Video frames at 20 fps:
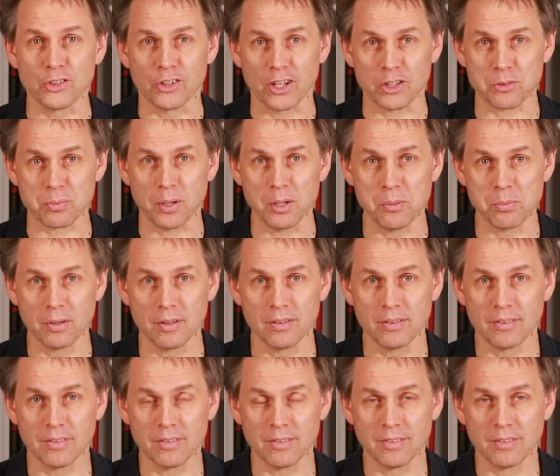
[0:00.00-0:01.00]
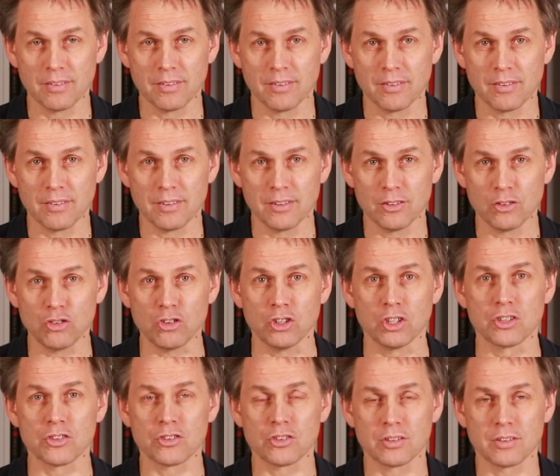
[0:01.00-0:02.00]
your next paper.
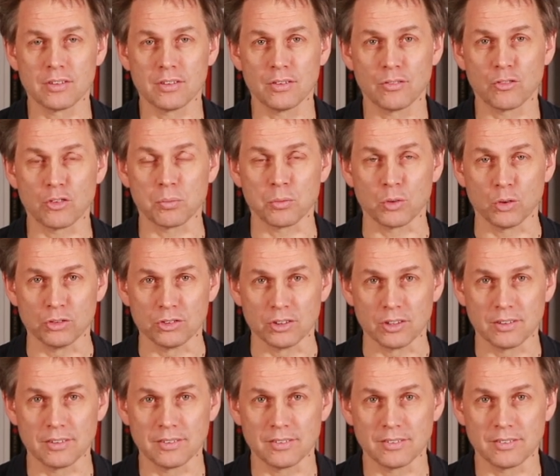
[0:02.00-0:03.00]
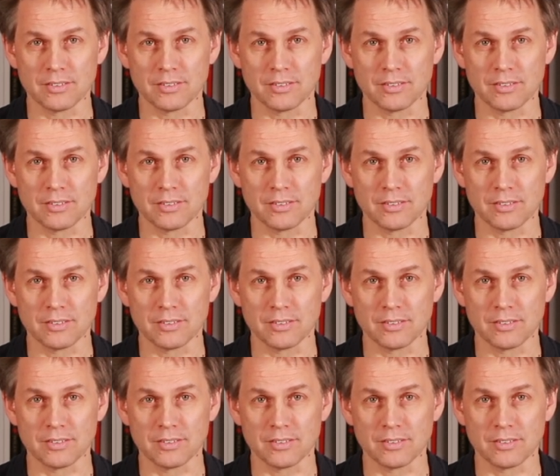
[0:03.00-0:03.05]
Cheers from Gunther.